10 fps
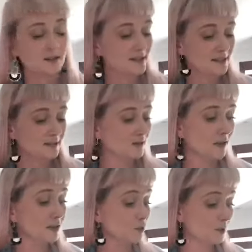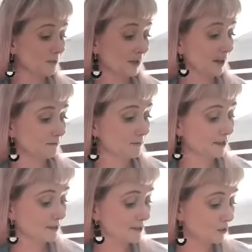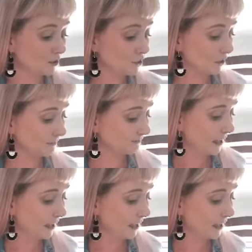I adore the man. He's astonishing.